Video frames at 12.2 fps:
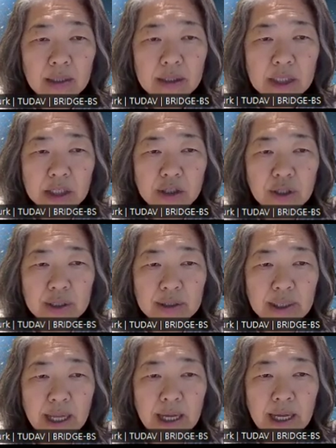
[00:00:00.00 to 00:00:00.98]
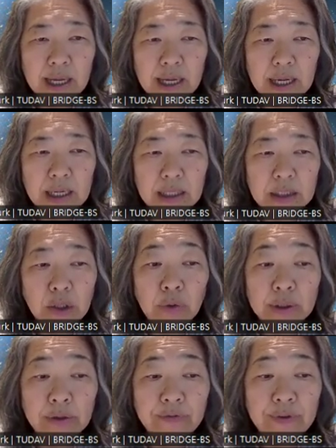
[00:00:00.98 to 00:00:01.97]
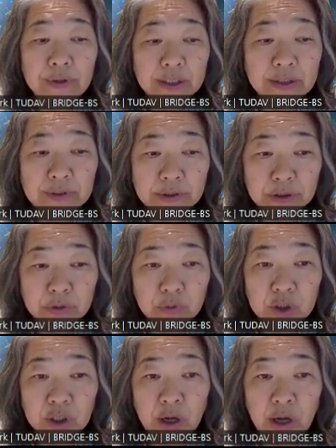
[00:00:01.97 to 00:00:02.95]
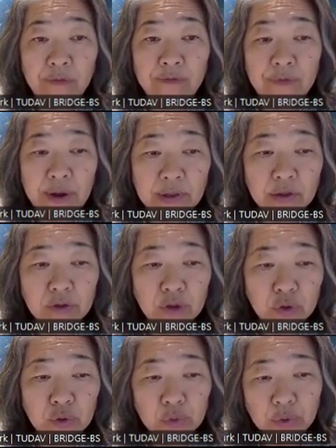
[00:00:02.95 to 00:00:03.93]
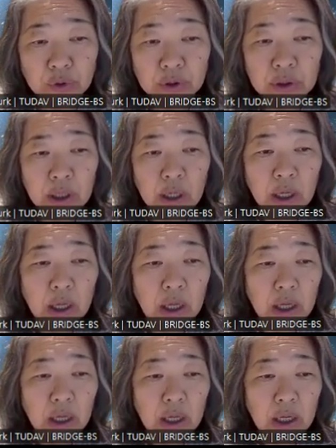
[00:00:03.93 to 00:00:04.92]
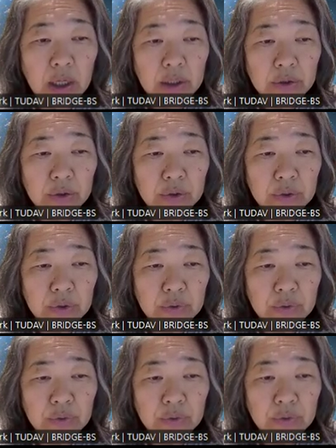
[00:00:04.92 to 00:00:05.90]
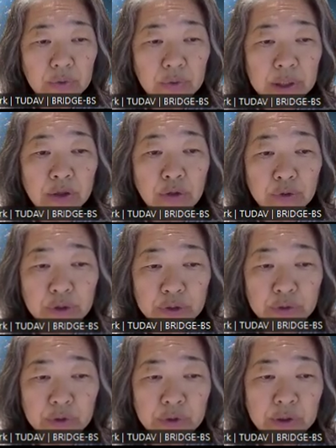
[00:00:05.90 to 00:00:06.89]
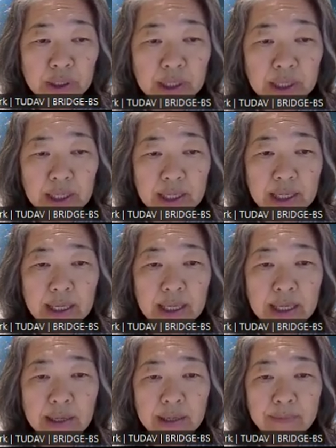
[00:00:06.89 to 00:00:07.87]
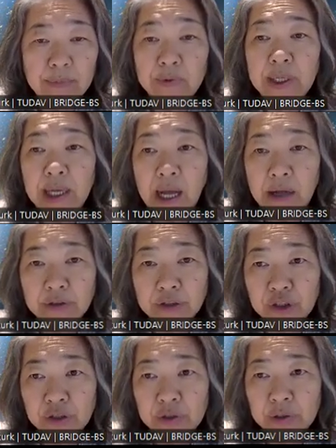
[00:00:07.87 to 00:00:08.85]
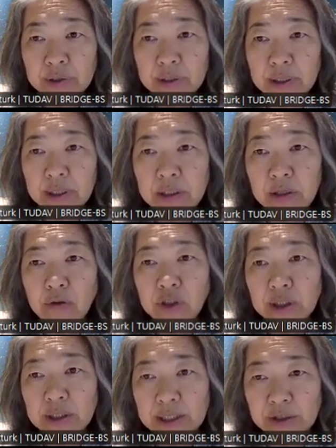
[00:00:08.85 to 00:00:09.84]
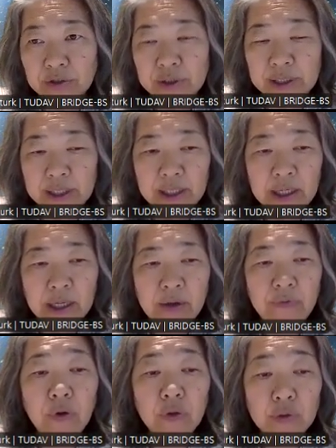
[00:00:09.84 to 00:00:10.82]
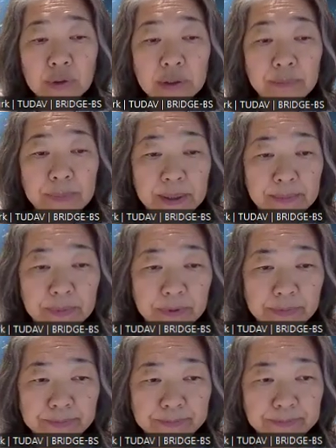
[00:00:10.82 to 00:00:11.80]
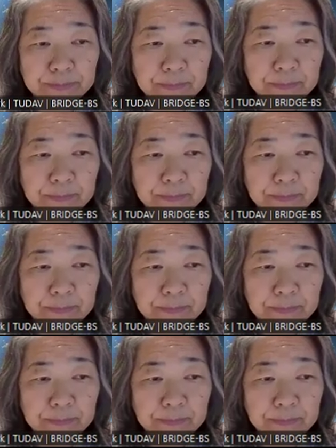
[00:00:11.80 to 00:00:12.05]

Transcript: such as local festivals, which are very good tools to introduce marine culture and ocean literacy for local people.